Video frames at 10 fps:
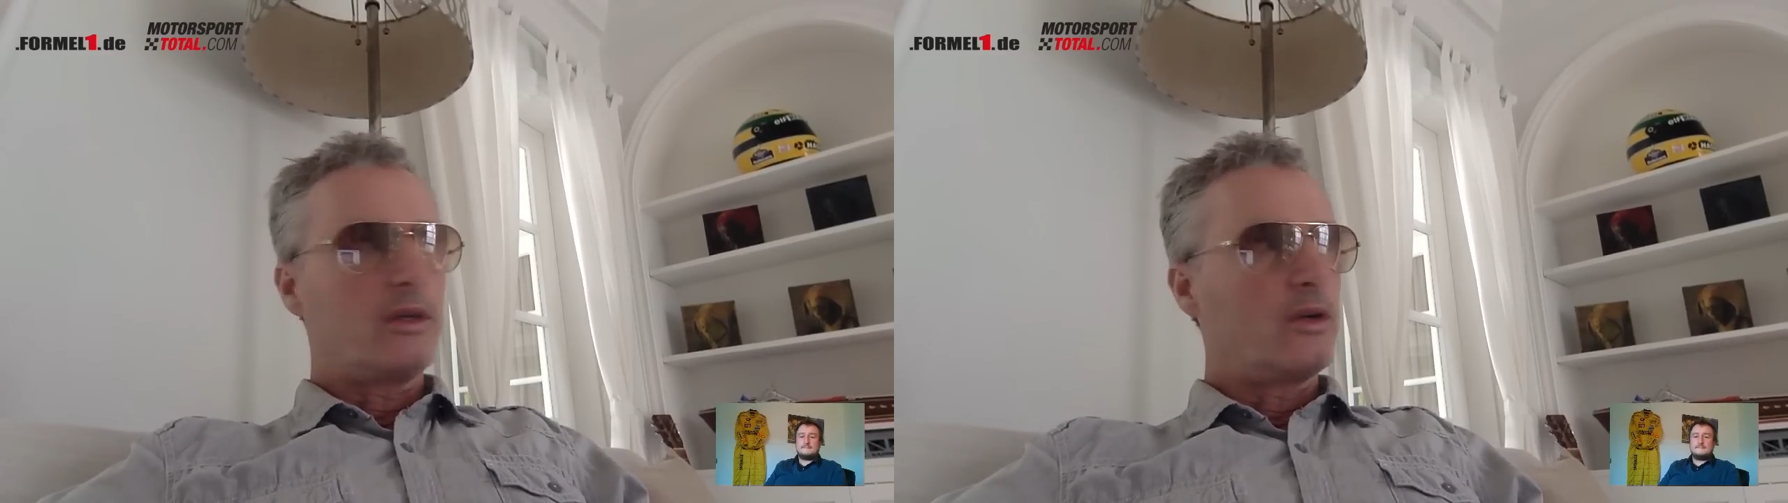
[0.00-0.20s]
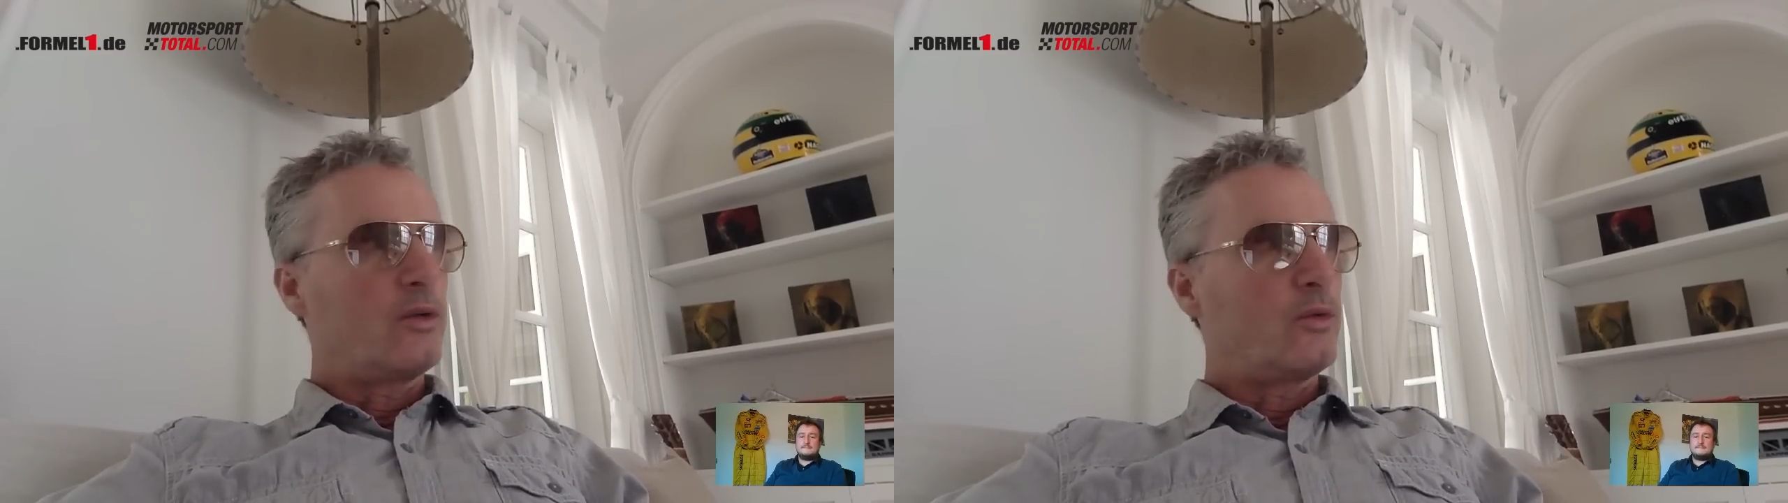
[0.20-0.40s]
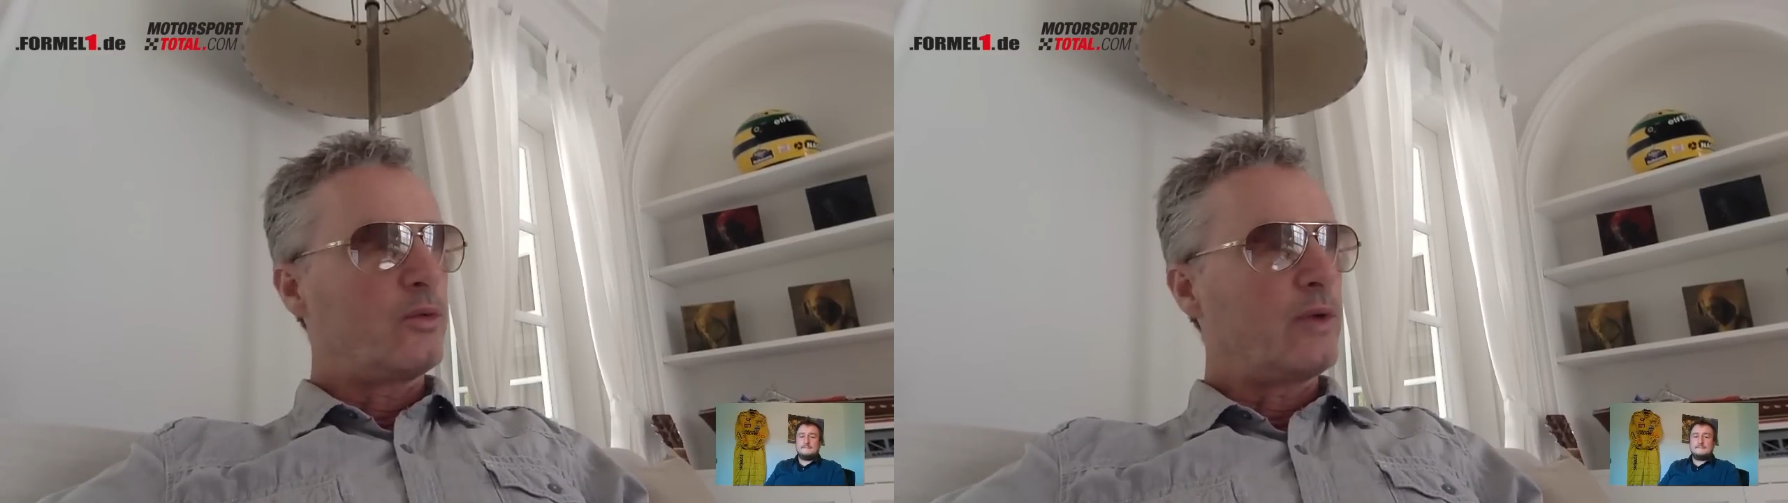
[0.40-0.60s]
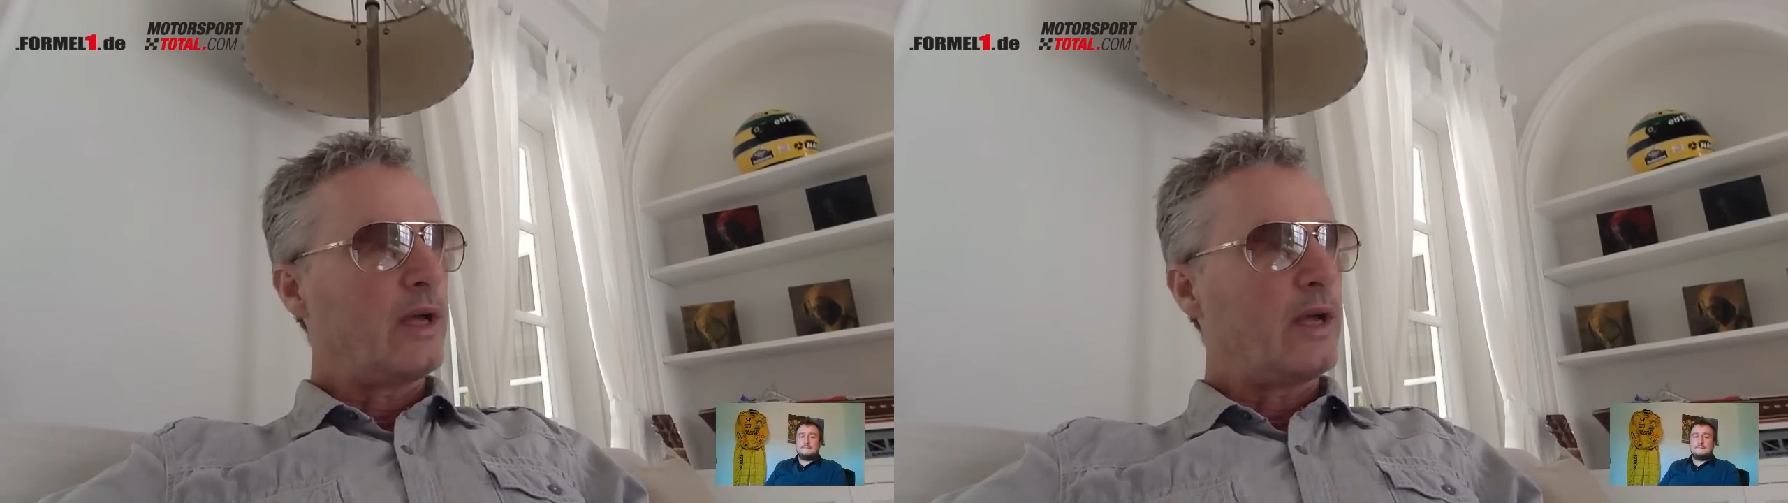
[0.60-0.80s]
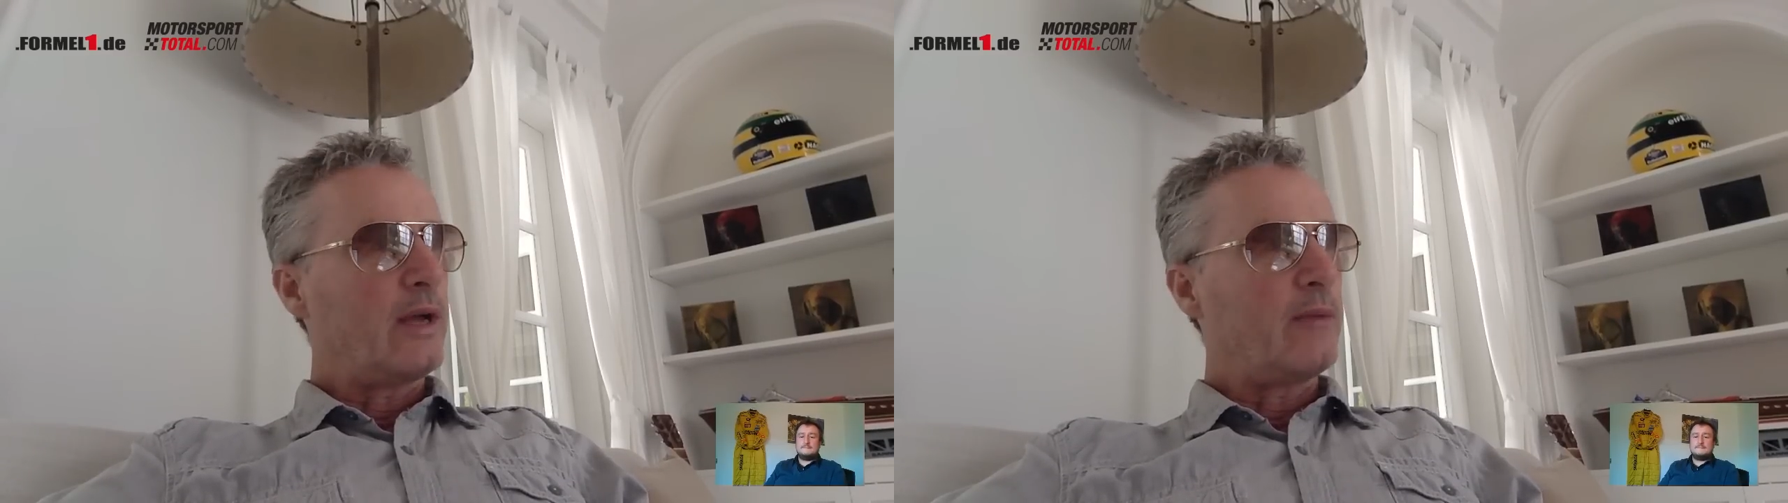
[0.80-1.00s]

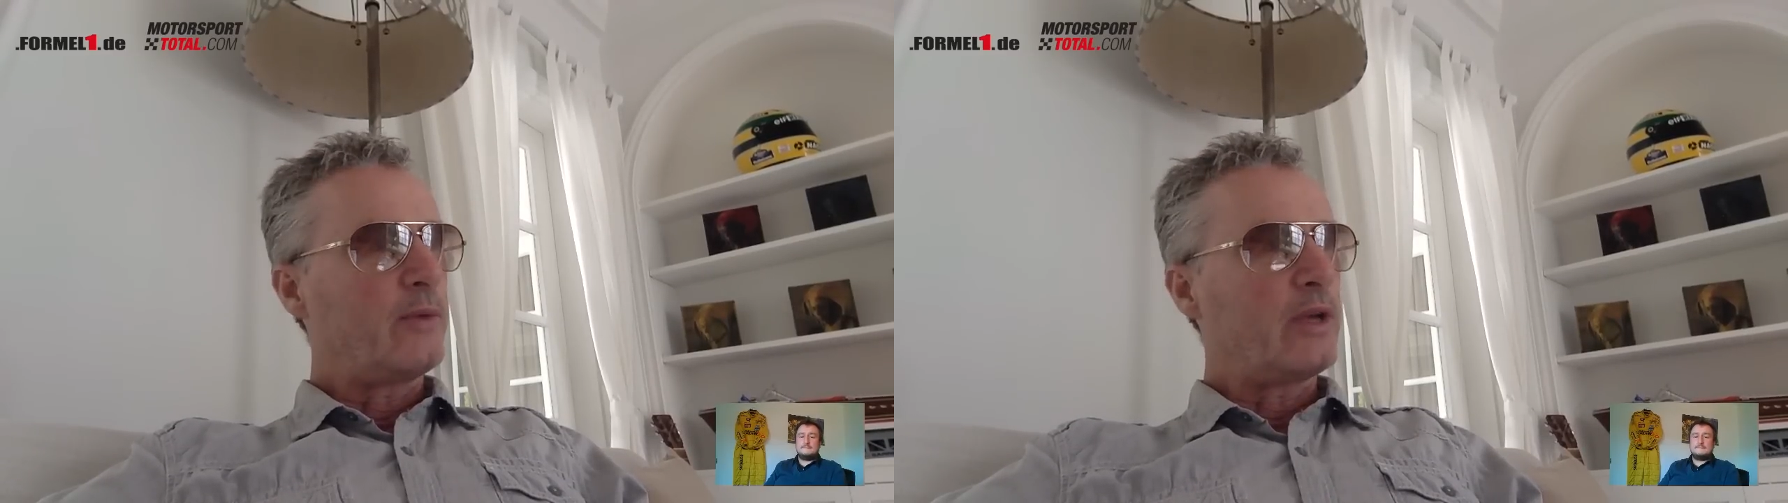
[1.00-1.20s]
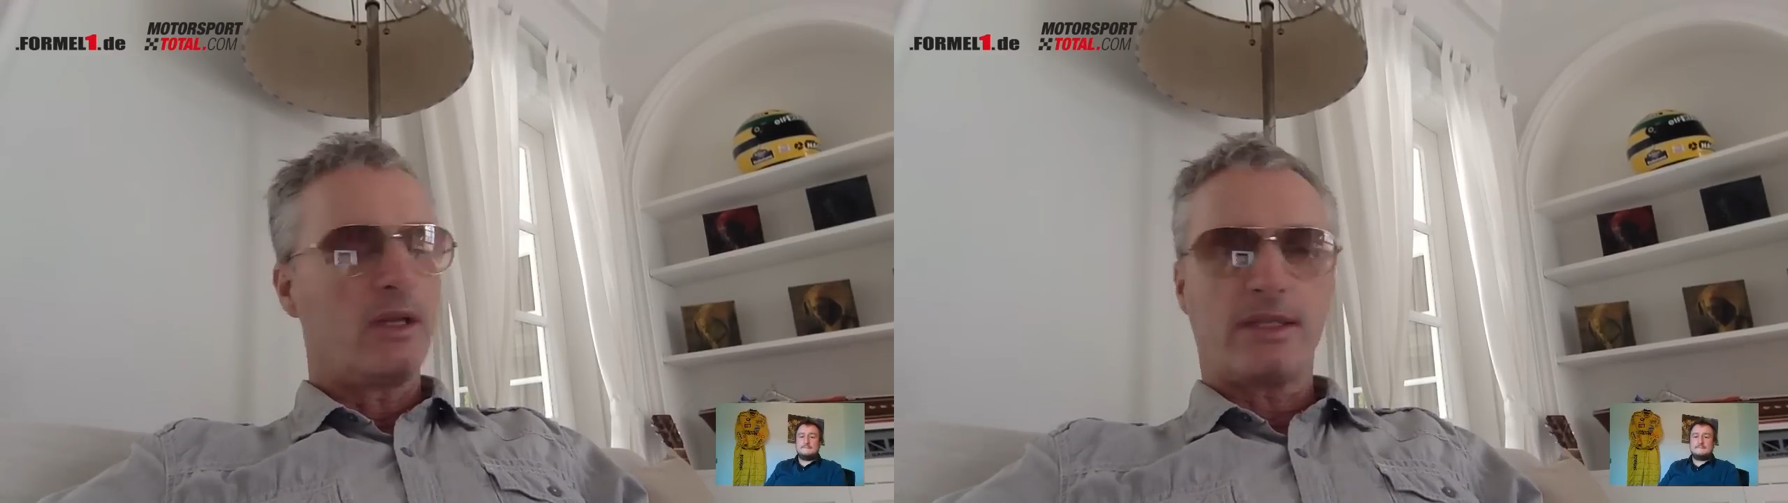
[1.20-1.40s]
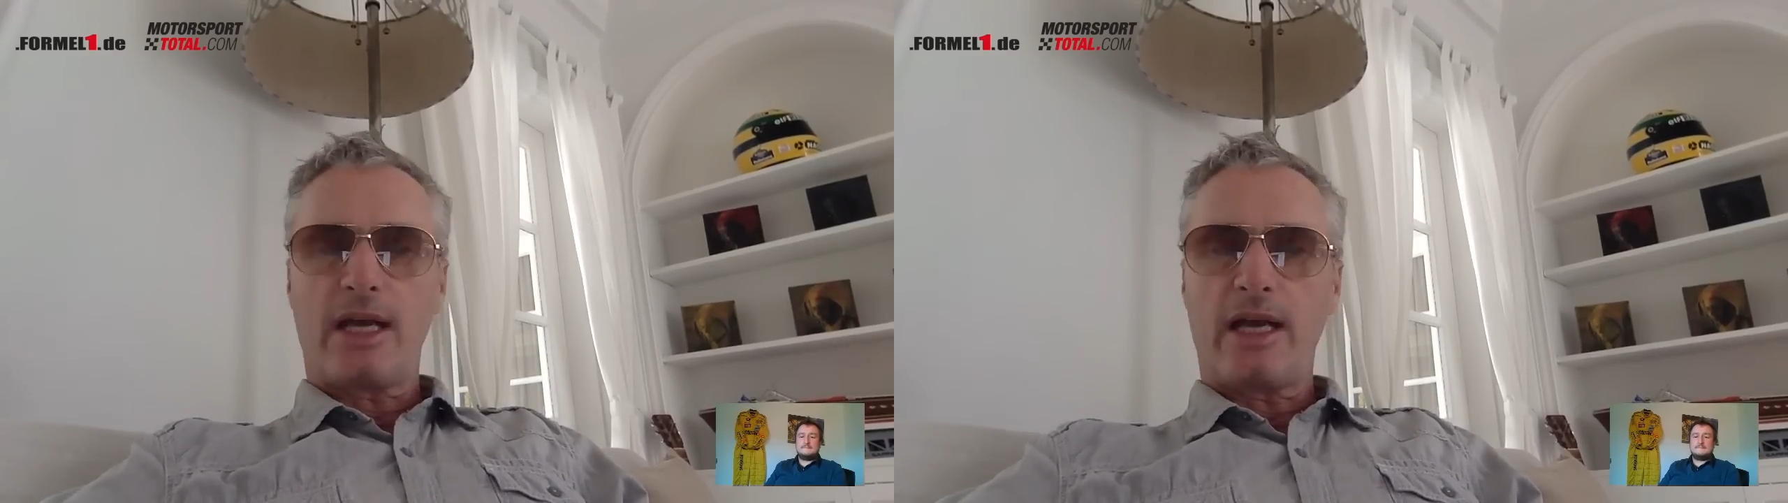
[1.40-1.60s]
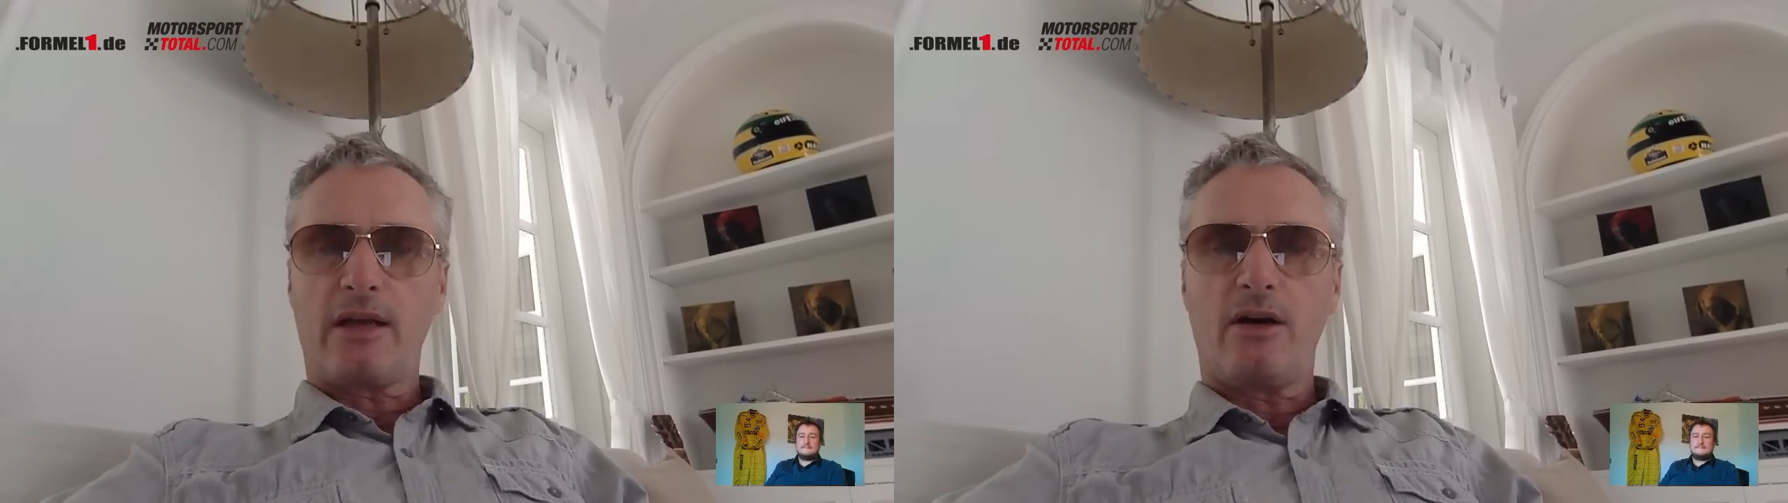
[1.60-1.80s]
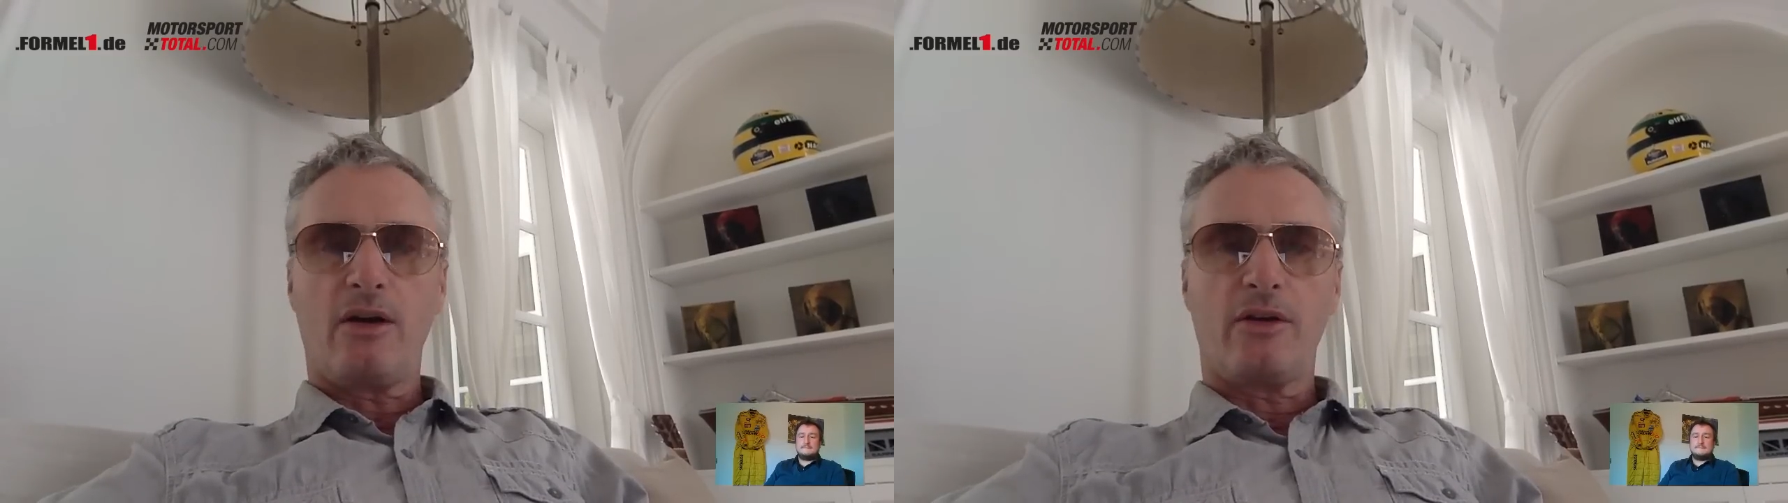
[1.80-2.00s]
what do you call this
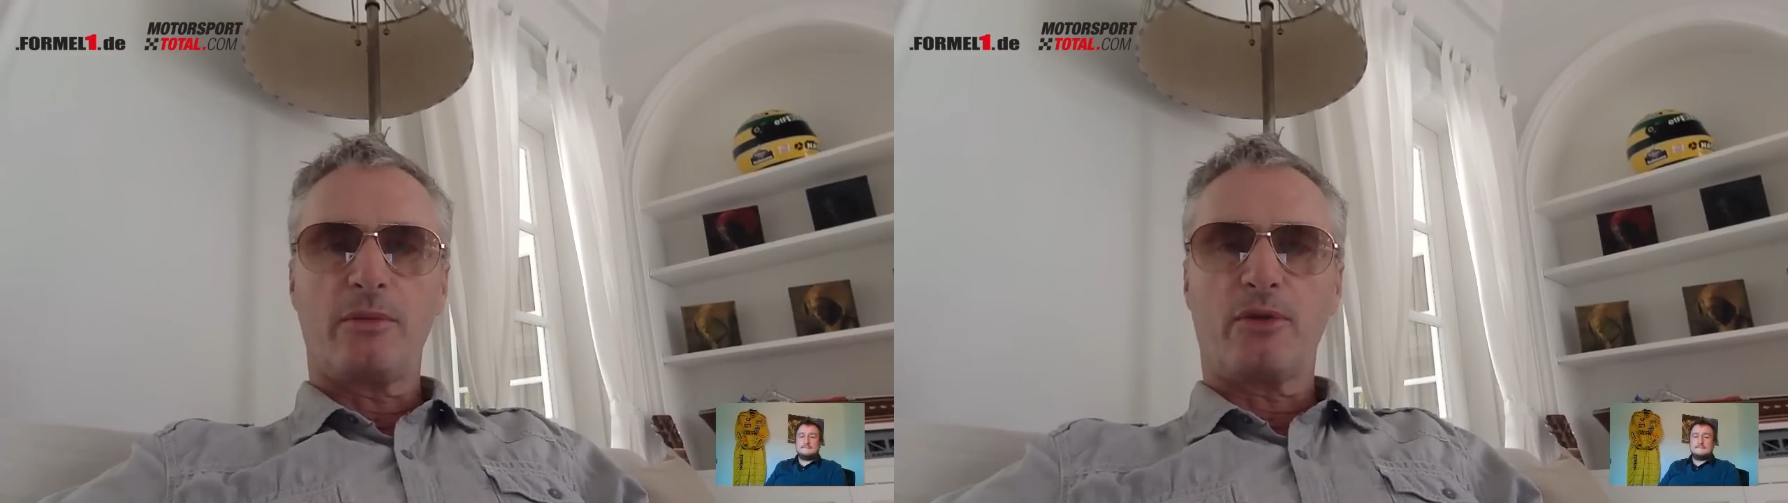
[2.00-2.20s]
guy, Conor